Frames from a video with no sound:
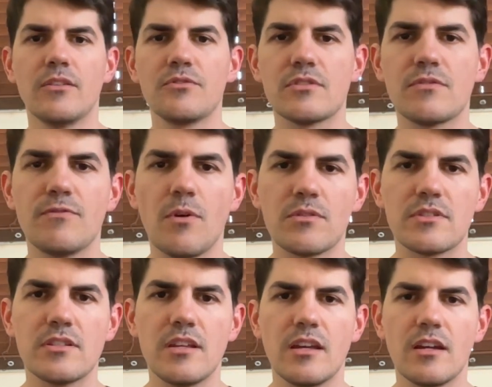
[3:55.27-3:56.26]
Just
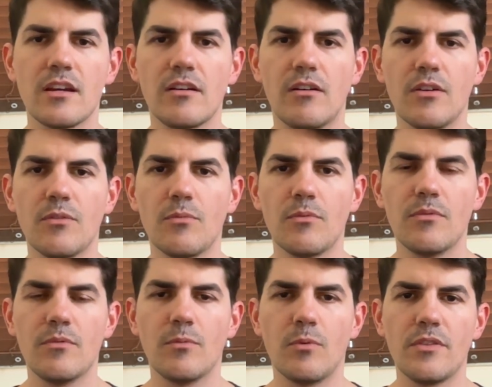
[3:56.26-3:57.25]
focusing on
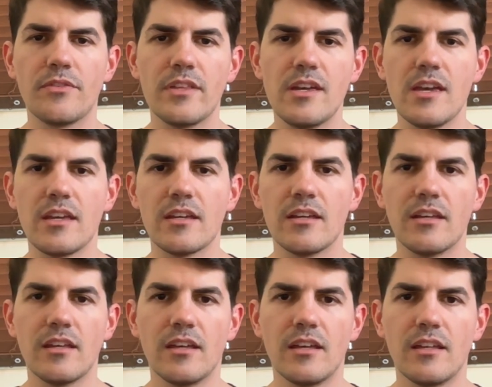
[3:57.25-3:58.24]
one thing,
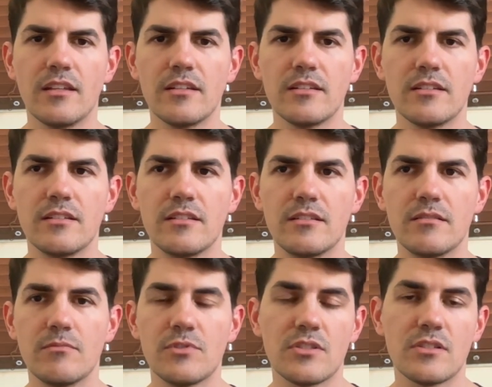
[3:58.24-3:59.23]
and
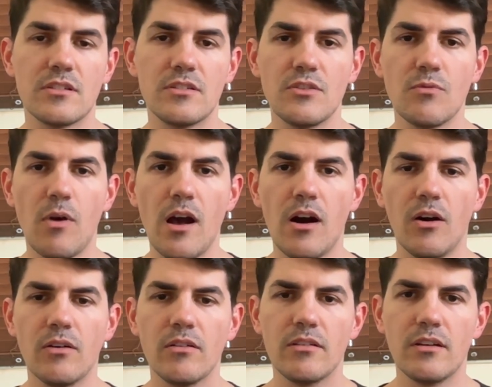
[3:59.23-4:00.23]
which is to do
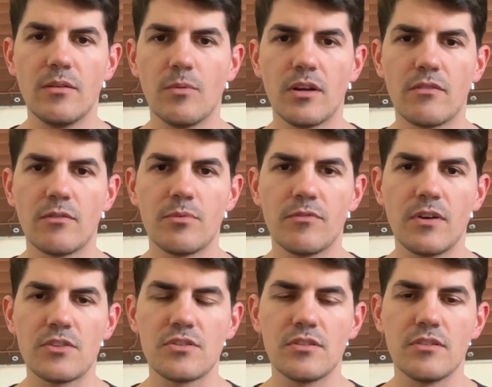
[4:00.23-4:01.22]
well in whatever
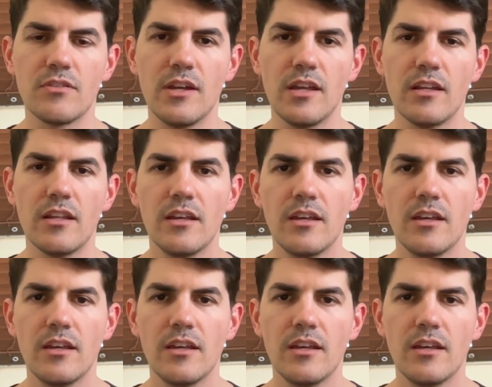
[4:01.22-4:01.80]
profession you're in.